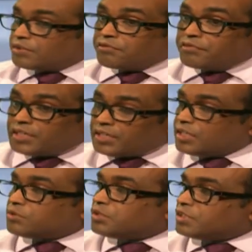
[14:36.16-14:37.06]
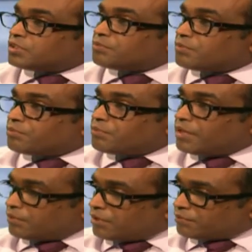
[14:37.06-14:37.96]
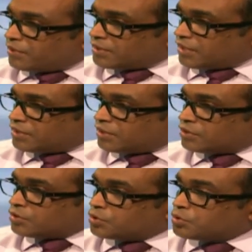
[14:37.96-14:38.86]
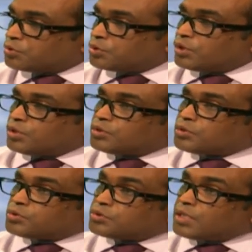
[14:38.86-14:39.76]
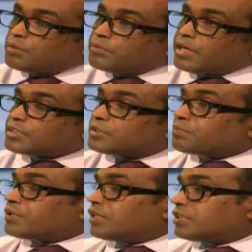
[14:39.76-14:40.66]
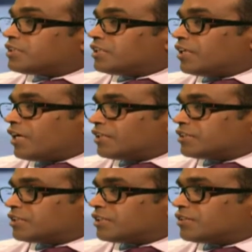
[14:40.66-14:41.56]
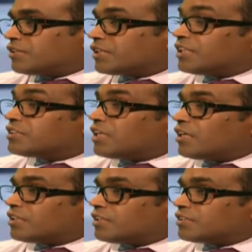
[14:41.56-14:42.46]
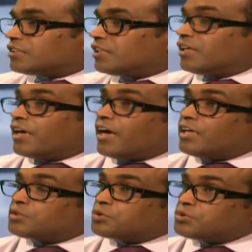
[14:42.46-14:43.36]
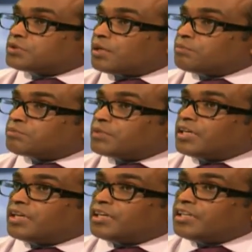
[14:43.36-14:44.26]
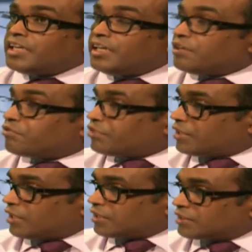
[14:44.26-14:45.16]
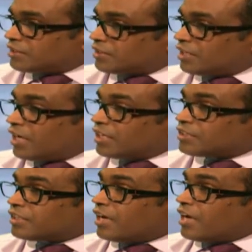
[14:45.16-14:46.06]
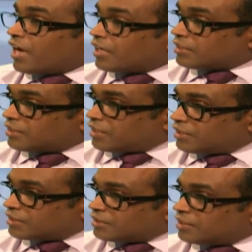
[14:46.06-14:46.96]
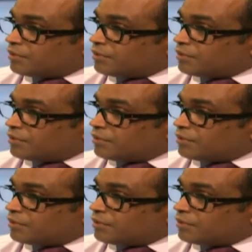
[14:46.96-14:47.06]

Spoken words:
we give these many messages through some experts in health, consultants, and through some leading figures like actors,